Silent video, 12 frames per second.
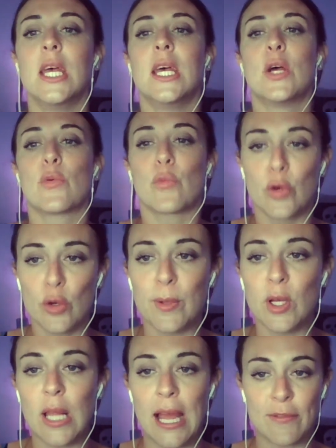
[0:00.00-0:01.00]

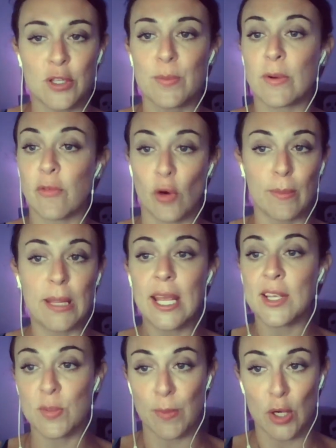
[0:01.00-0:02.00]
Rubel, after performing
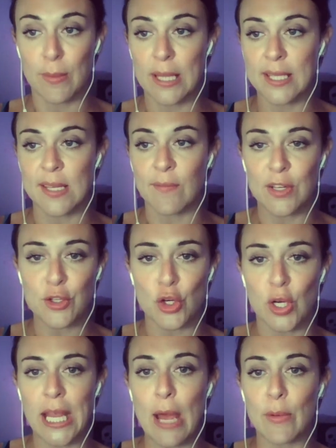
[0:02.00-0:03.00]
experiments in
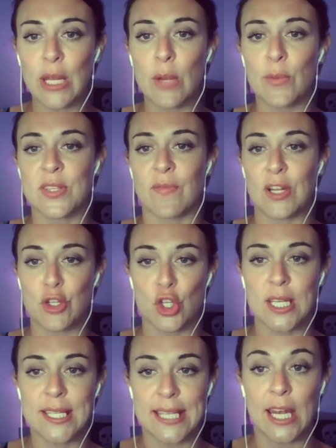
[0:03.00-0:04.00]
Ventura County, was
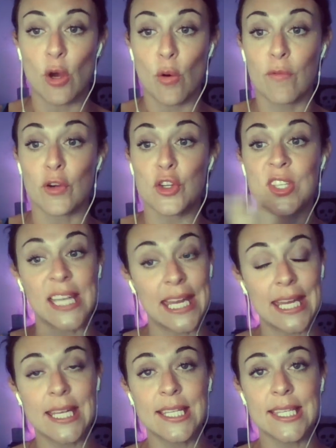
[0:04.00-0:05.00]
eventually sent
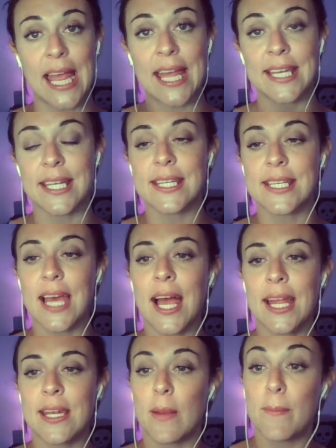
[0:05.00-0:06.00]
overseas and
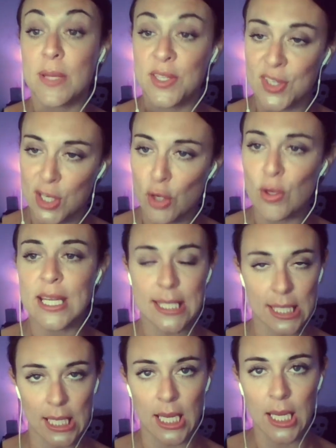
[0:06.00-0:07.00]
died
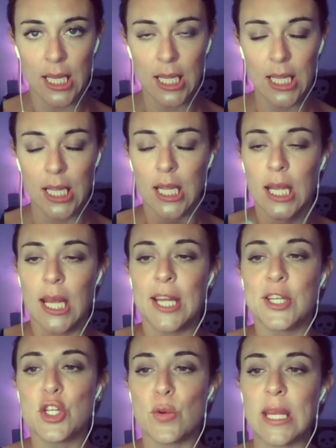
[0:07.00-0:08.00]
mysteriously,
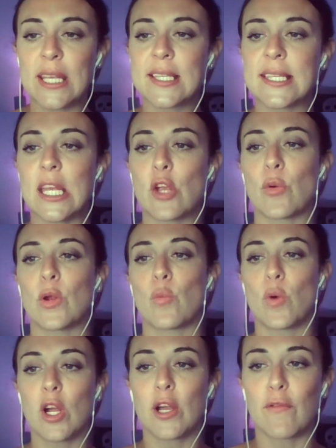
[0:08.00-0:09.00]
doing secret
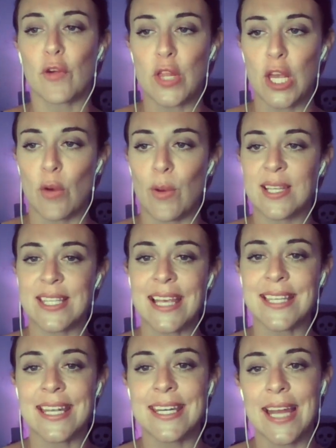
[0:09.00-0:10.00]
work for the
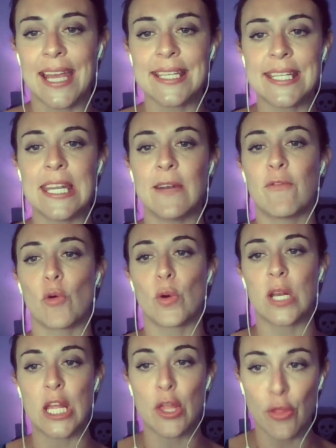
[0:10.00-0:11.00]
OSS in
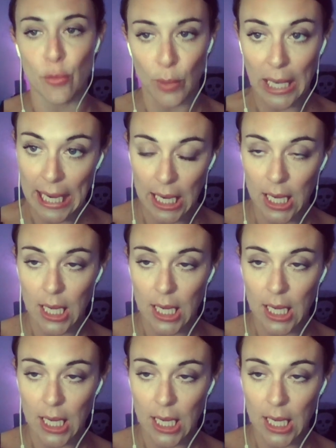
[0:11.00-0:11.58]
1943.